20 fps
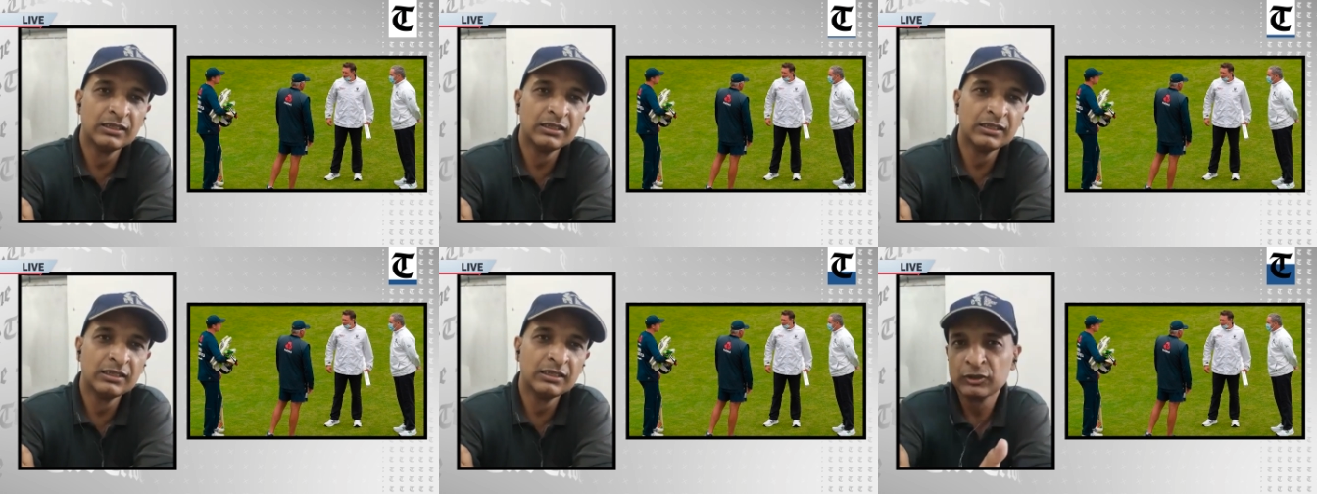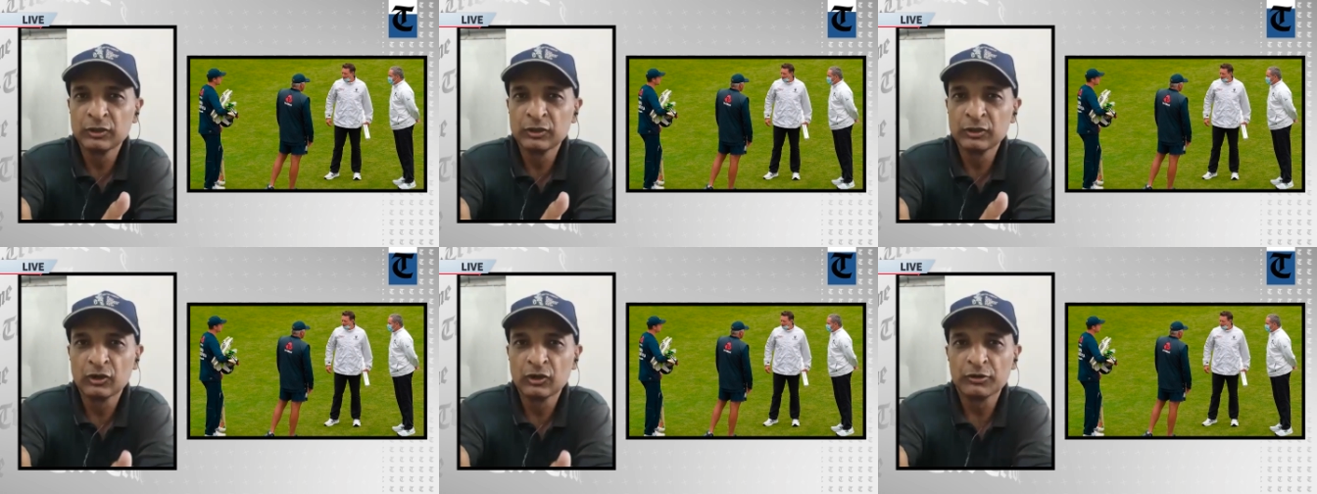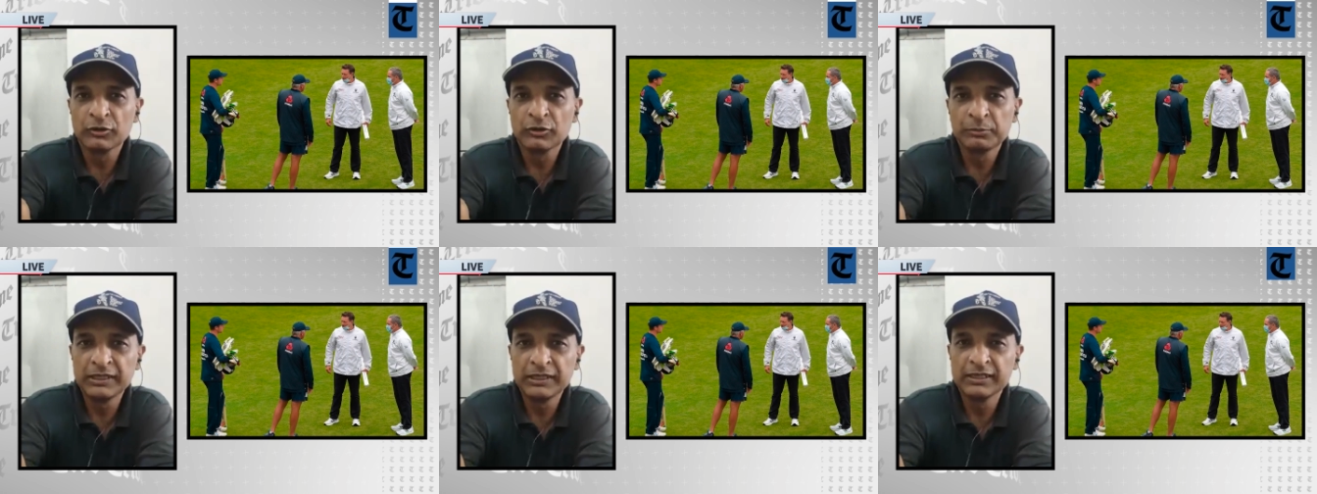
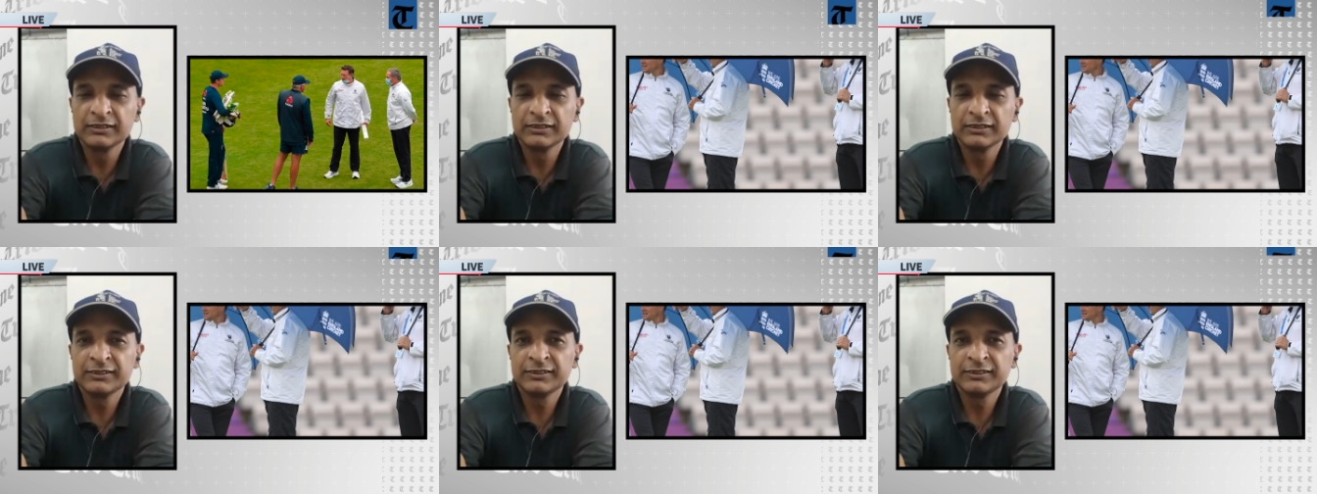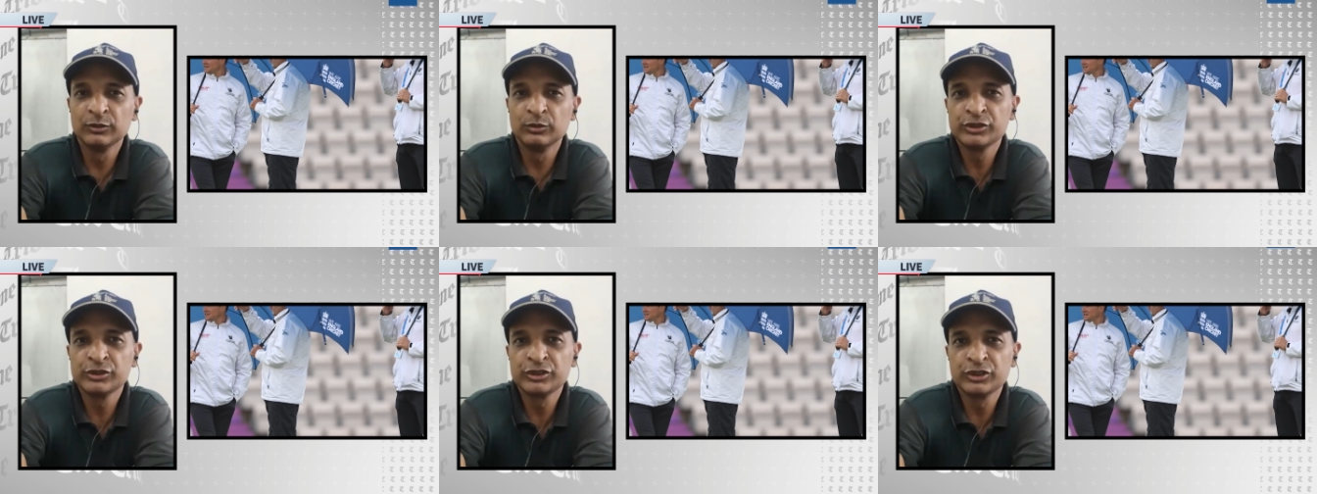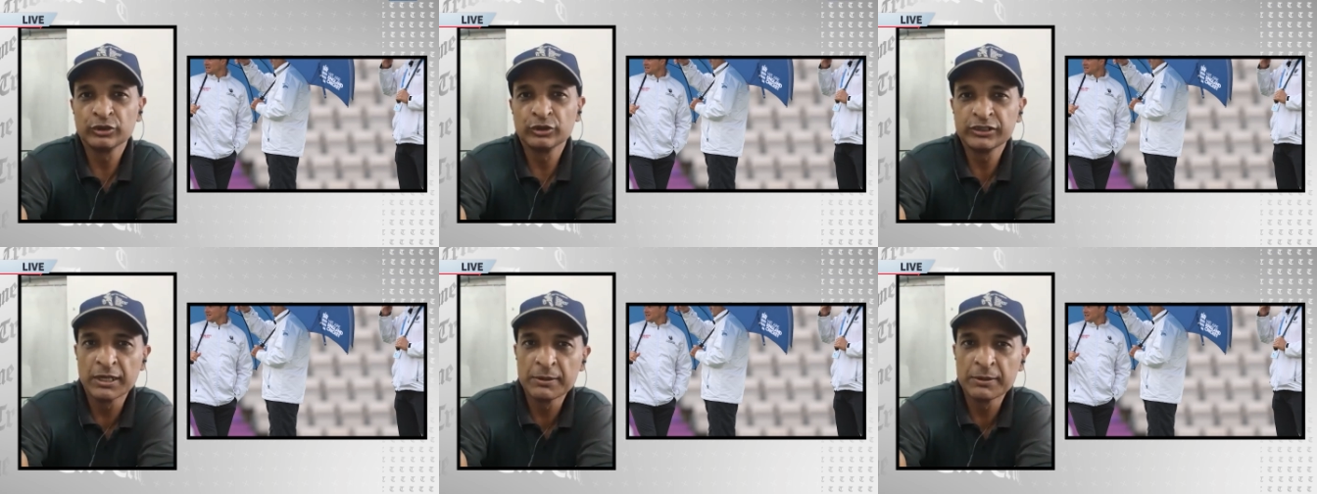replacement of players
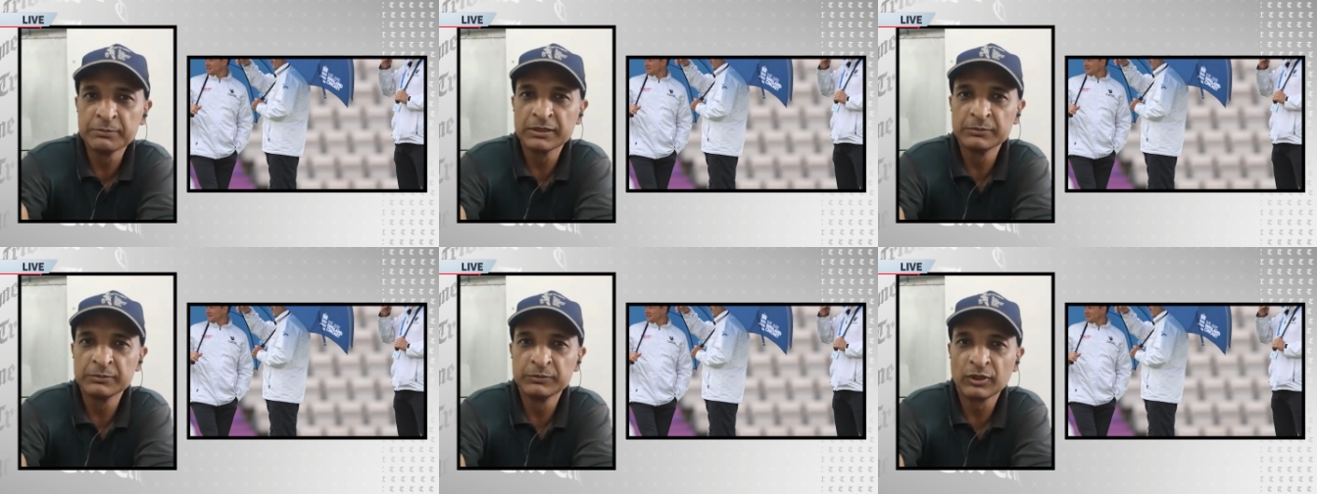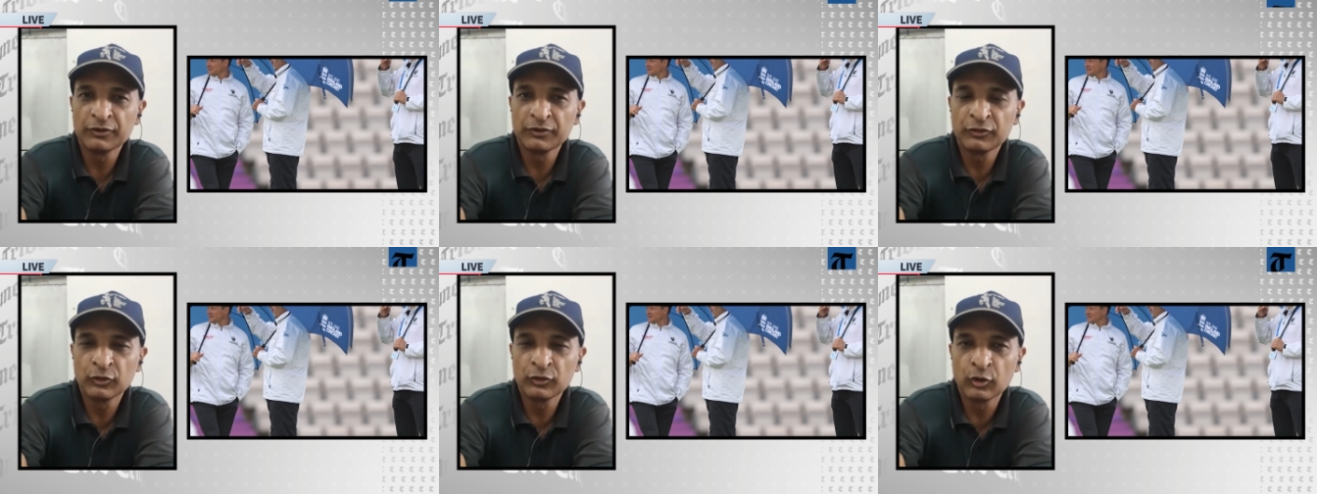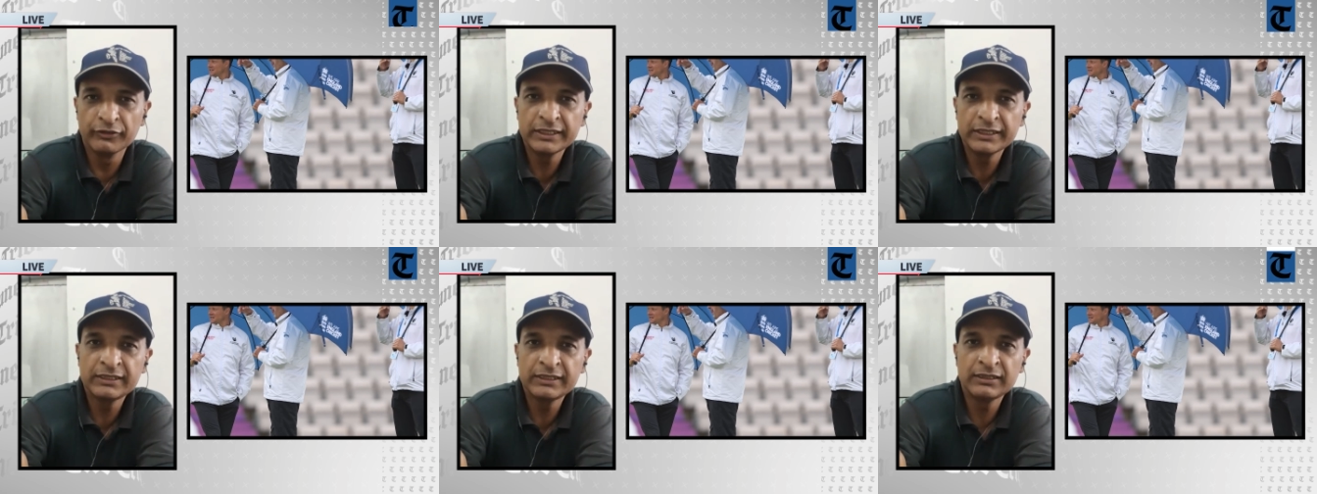who show symptoms
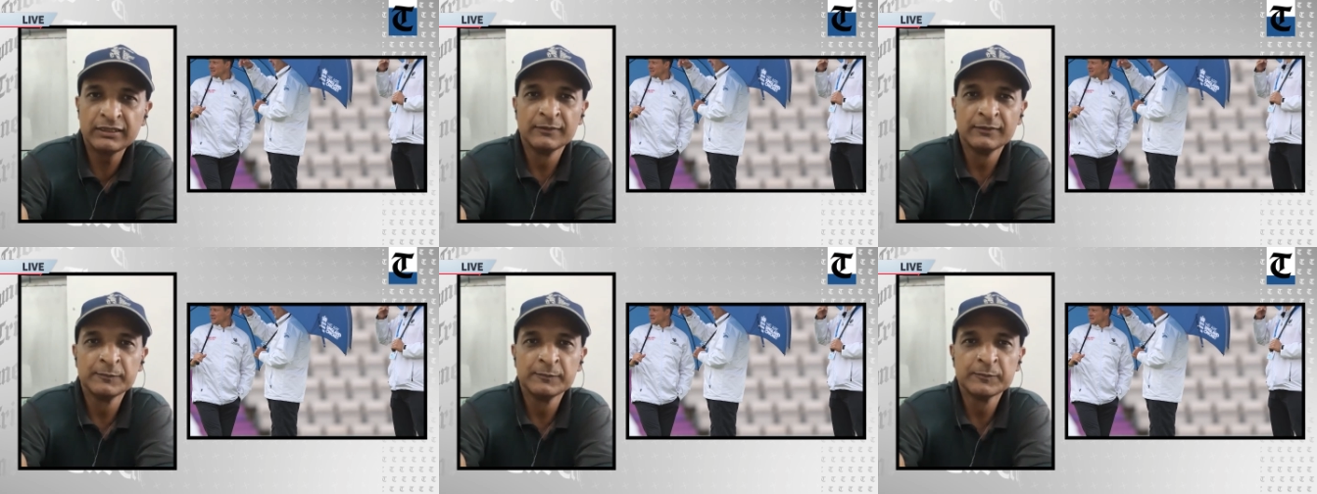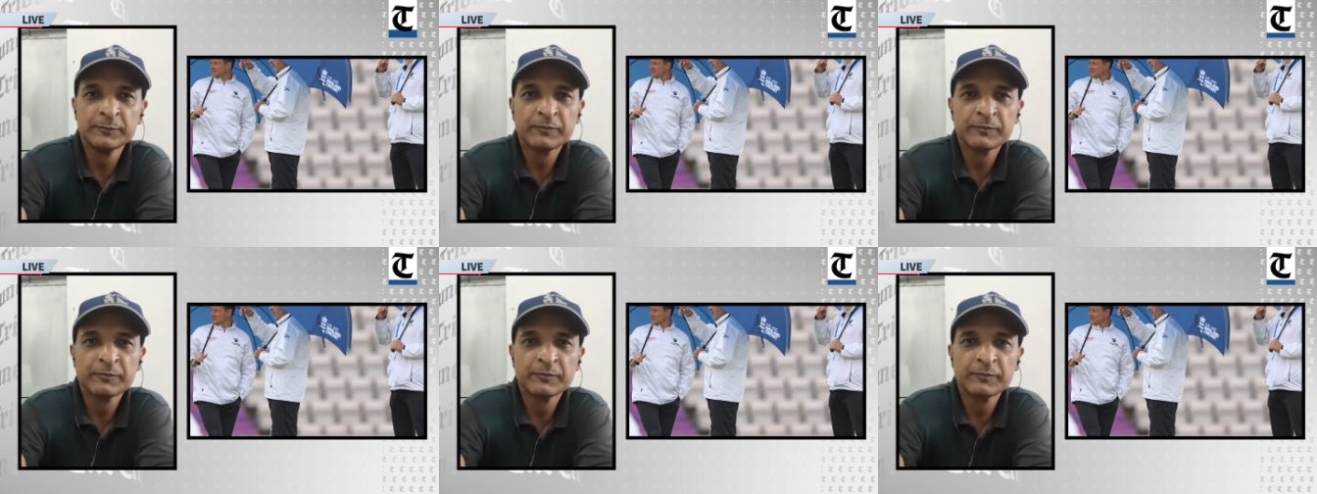of COVID.